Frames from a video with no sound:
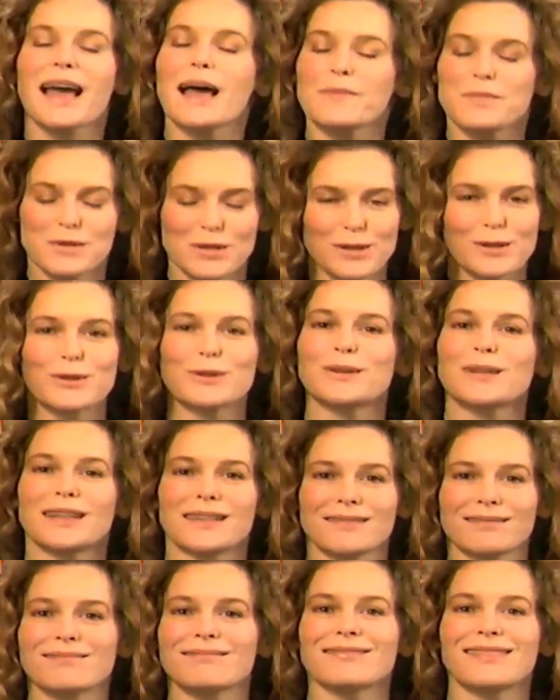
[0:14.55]

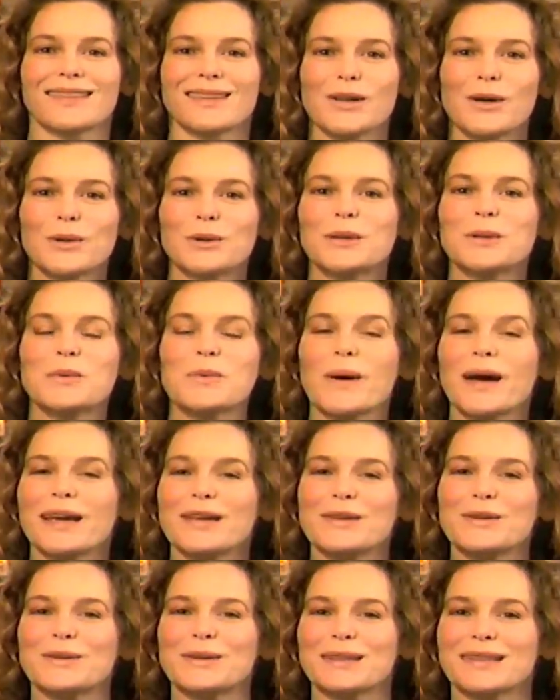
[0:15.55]
Absolutely. And the only way
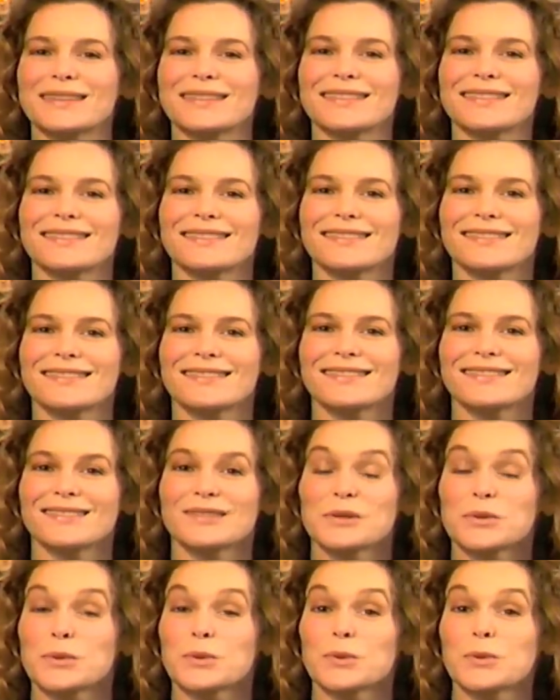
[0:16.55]
you can
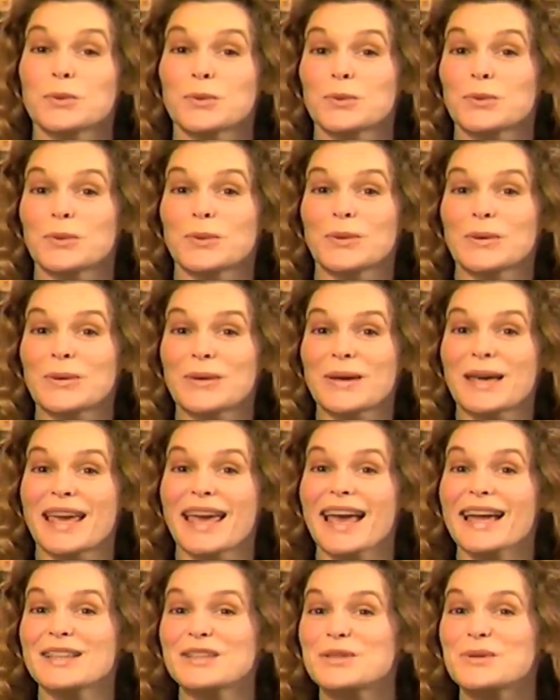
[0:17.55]

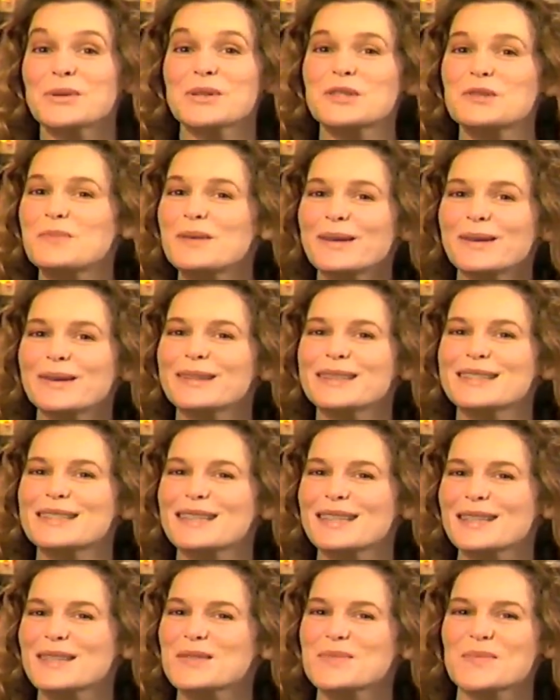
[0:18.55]
get to
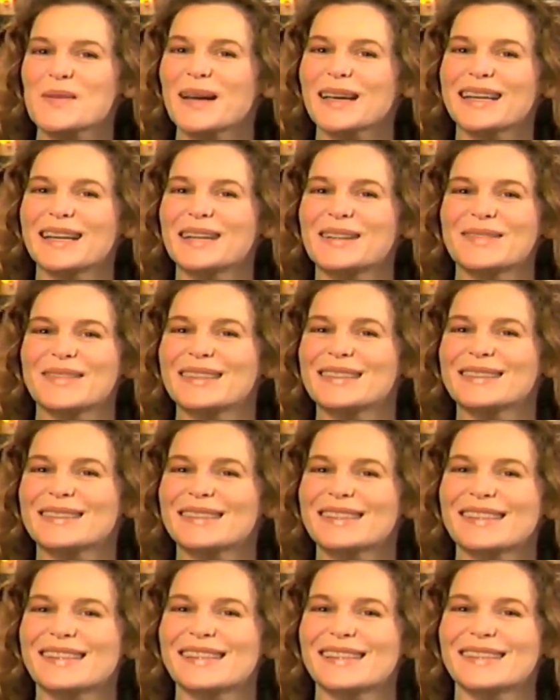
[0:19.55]
experience it is by coming to
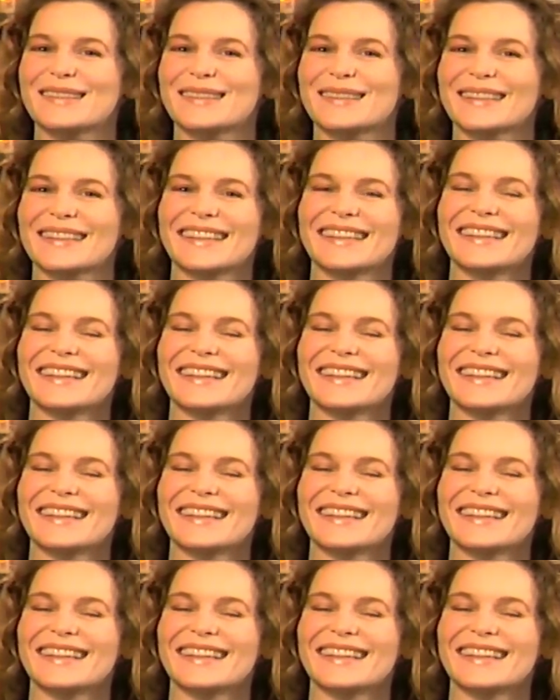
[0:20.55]
the theater.